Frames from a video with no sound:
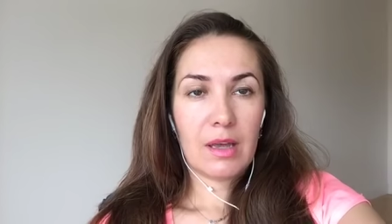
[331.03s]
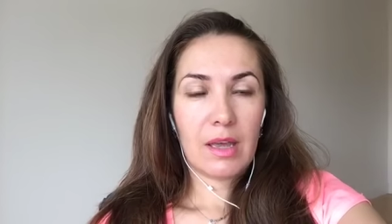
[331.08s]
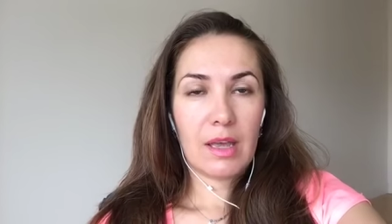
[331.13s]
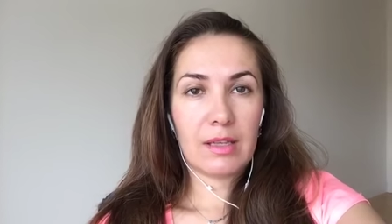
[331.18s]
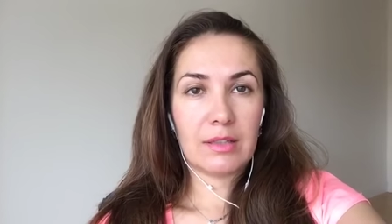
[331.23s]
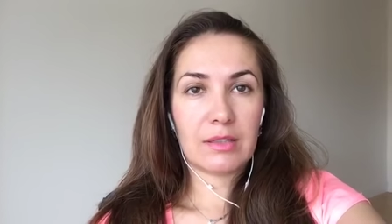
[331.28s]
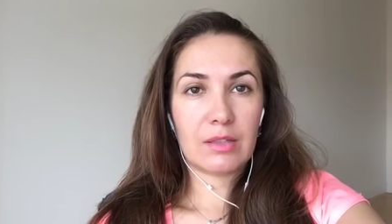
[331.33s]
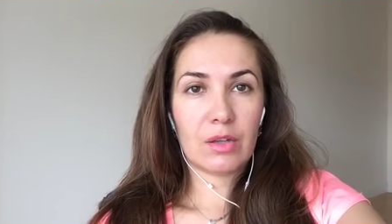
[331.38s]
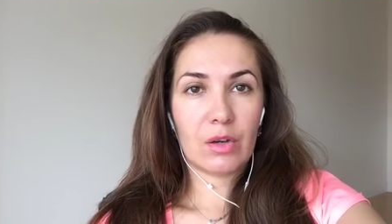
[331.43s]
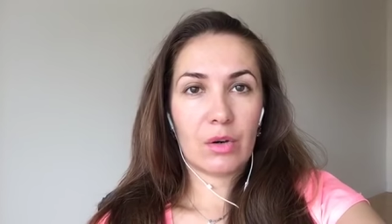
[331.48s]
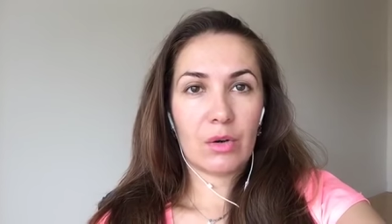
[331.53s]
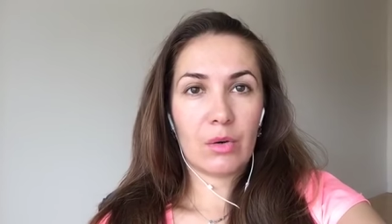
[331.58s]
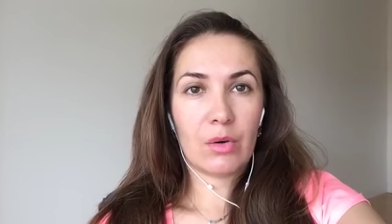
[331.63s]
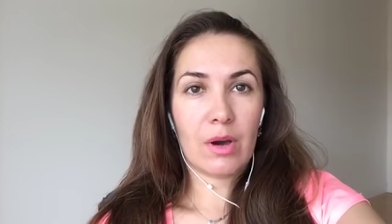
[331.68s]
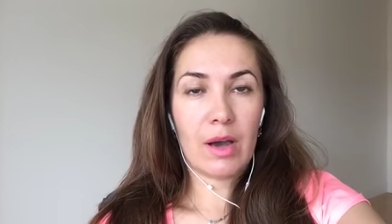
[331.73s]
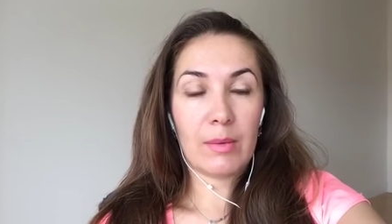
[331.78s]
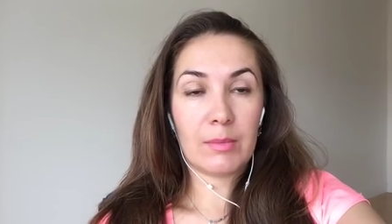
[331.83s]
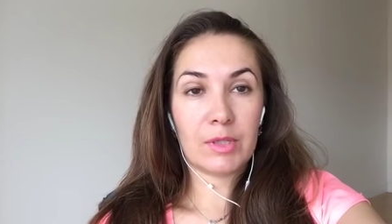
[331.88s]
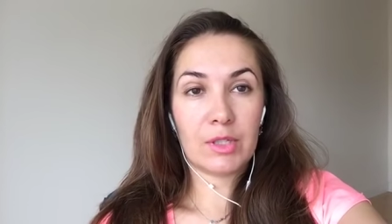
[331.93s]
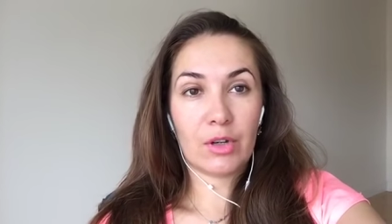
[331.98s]
And so
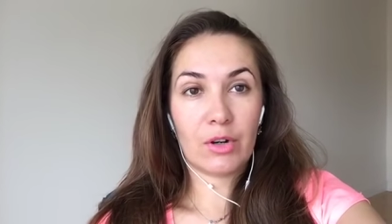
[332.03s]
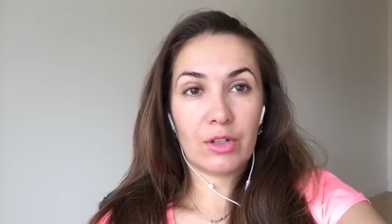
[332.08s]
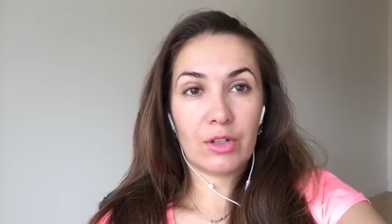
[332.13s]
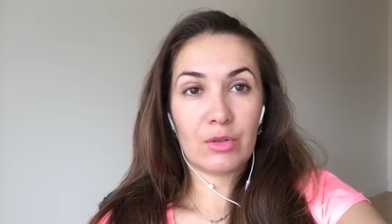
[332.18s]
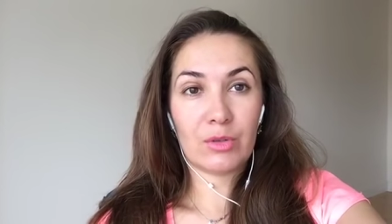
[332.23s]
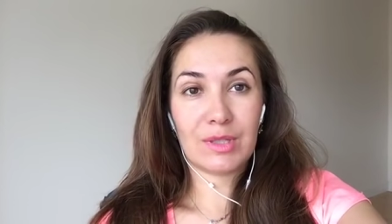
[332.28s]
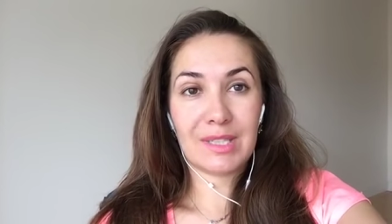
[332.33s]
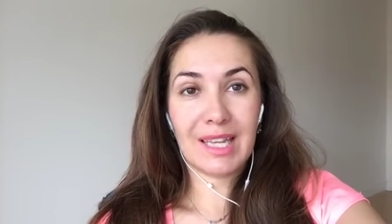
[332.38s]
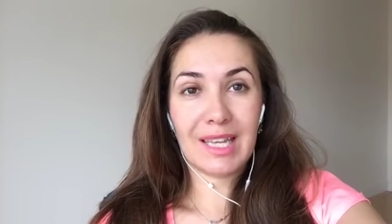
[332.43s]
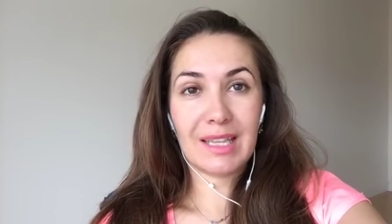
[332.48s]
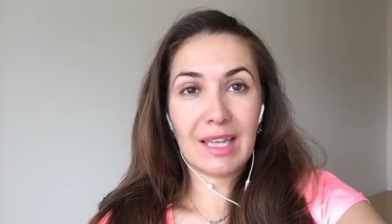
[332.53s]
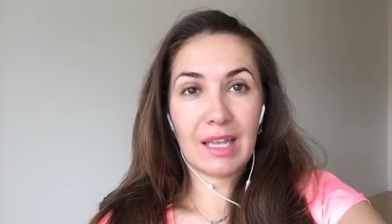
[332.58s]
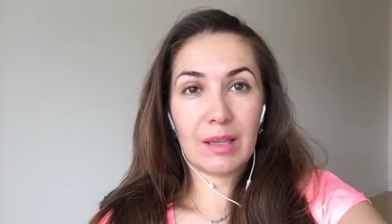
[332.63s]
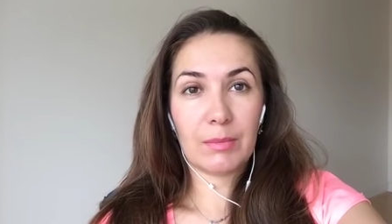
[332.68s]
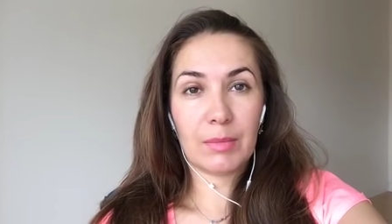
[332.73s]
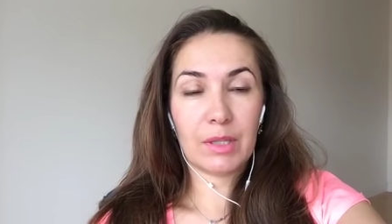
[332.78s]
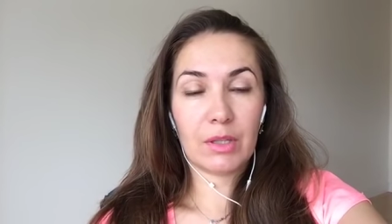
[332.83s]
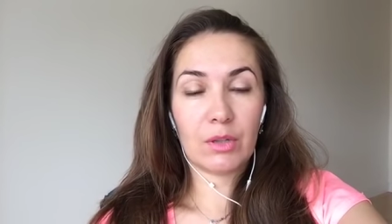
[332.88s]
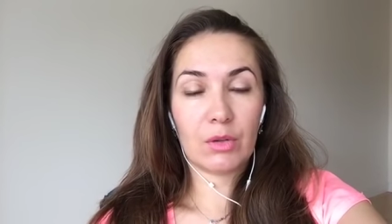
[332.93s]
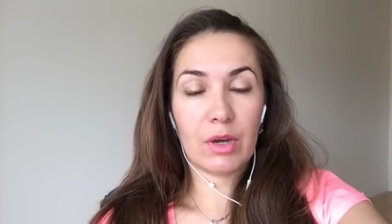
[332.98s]
I'm sorry to say
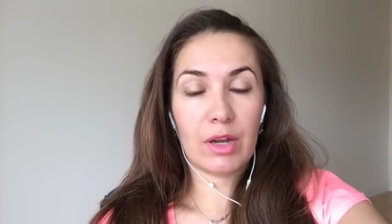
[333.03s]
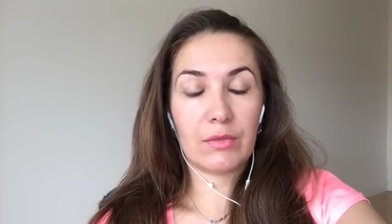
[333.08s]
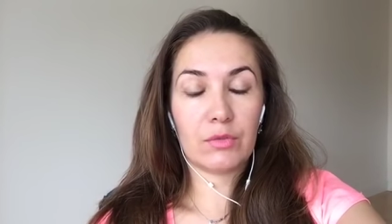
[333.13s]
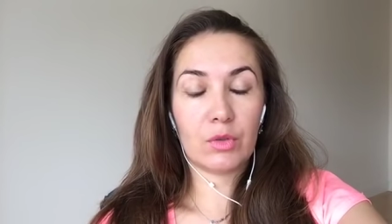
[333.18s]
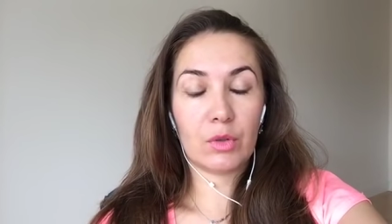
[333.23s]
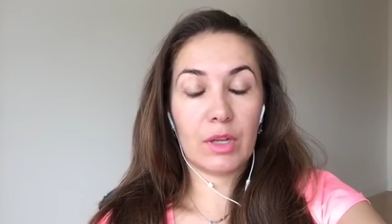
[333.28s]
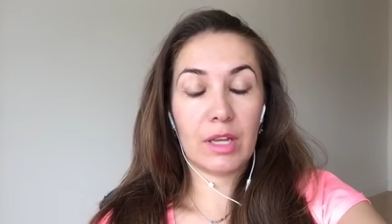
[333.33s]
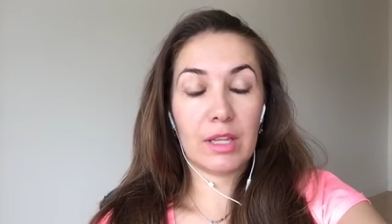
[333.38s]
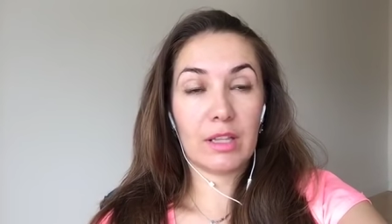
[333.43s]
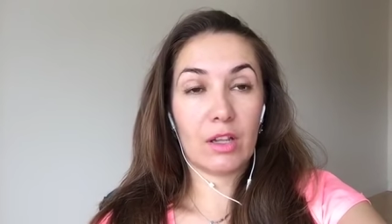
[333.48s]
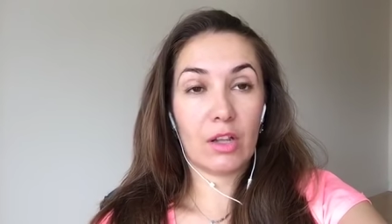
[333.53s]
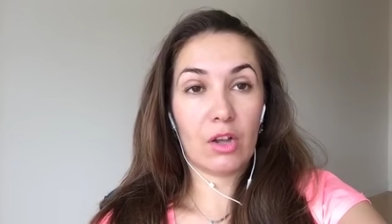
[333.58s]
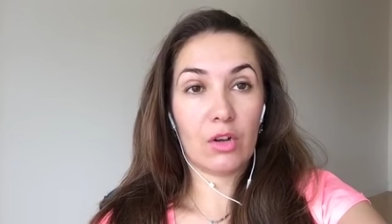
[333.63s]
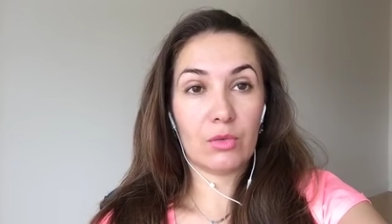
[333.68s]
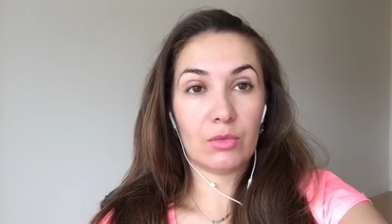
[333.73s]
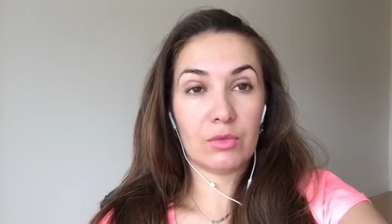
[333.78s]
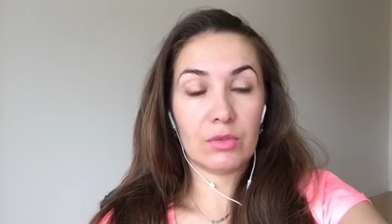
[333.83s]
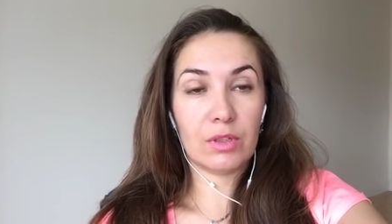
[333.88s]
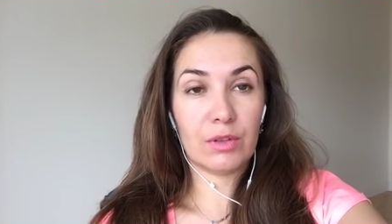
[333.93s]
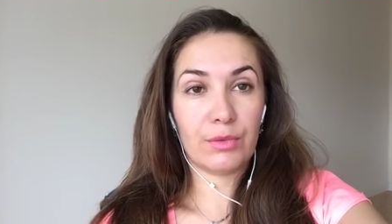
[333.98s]
that, but you have to get a
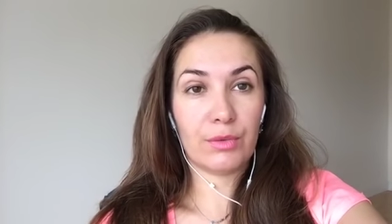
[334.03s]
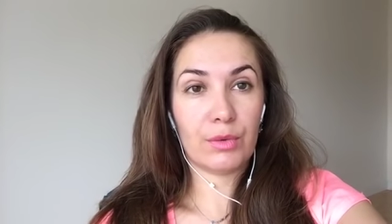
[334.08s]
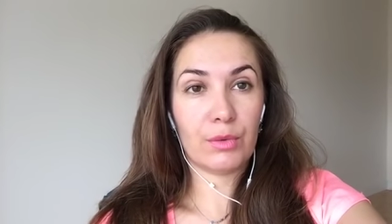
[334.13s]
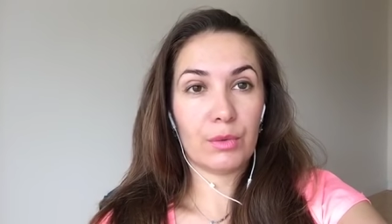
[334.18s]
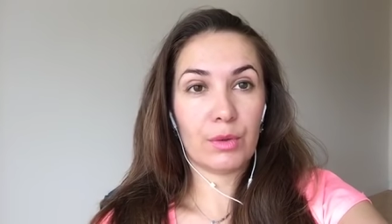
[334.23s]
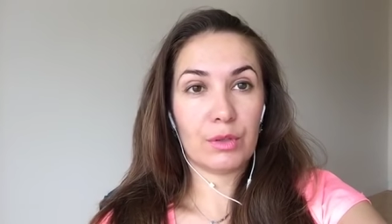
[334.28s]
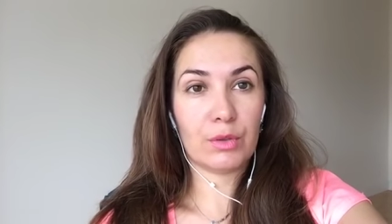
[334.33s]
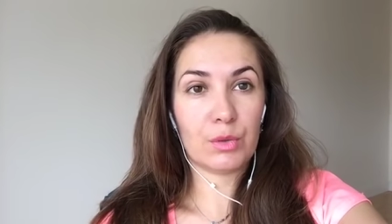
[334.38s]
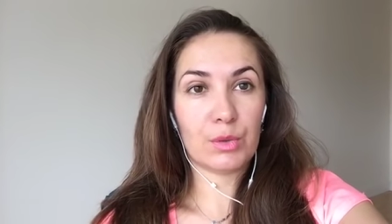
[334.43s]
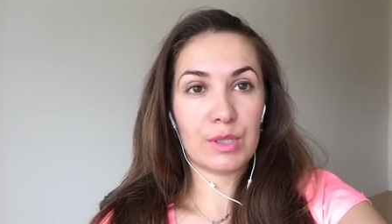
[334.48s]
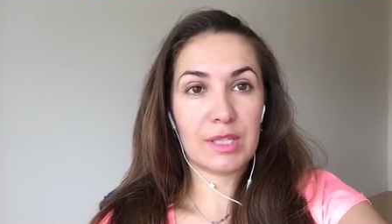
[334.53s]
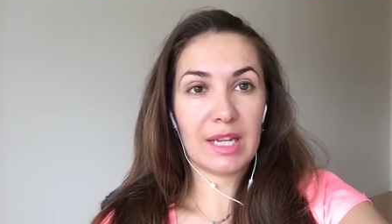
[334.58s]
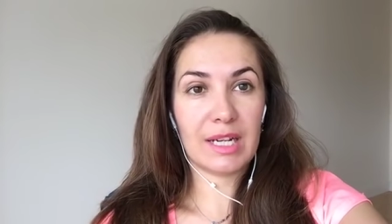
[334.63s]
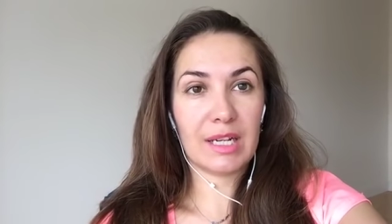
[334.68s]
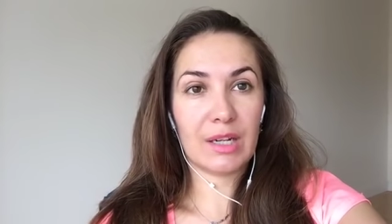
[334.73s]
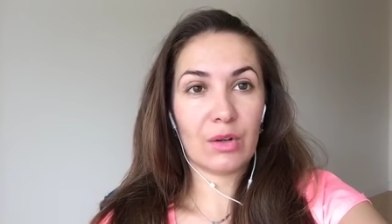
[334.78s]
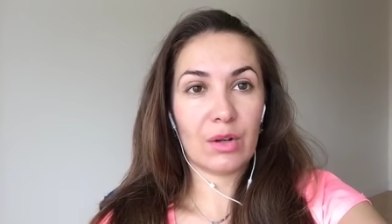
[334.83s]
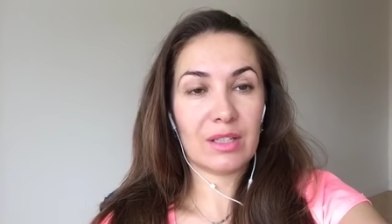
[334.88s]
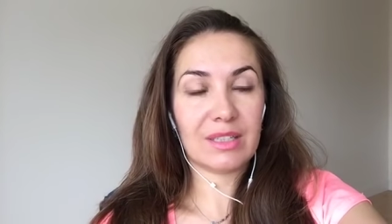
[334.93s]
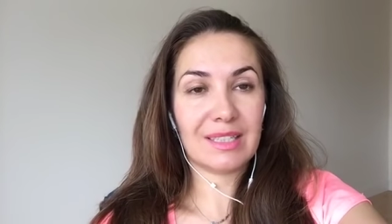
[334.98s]
loan if you want to study
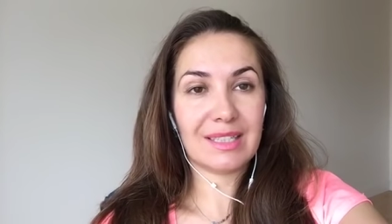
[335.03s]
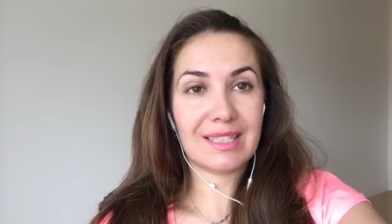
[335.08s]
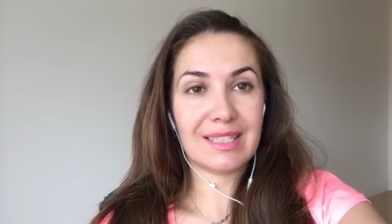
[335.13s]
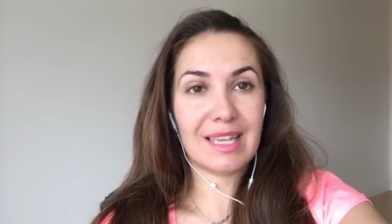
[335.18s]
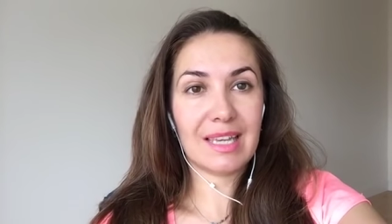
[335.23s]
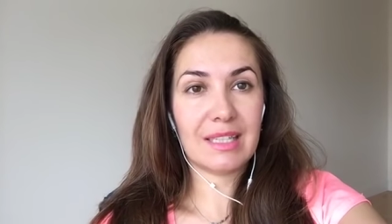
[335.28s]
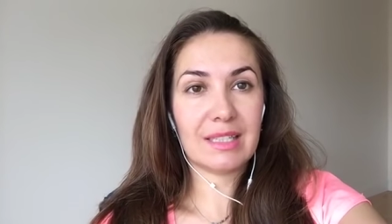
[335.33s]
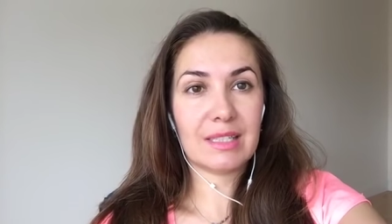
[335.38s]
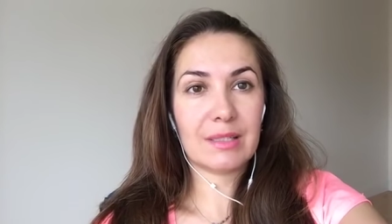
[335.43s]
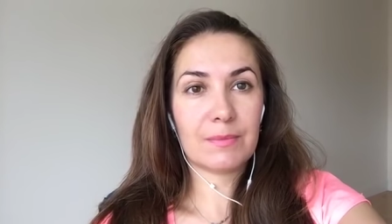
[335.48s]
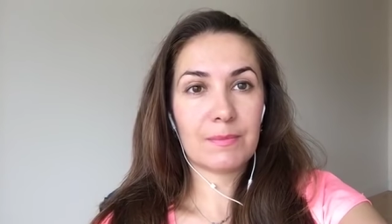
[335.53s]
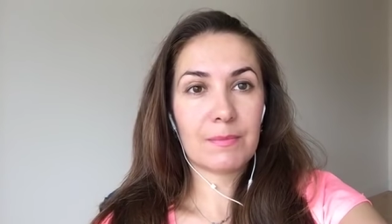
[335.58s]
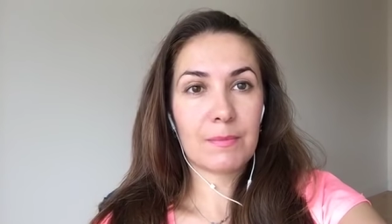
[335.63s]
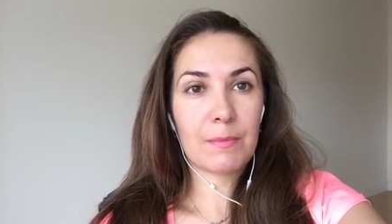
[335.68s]
in the United States.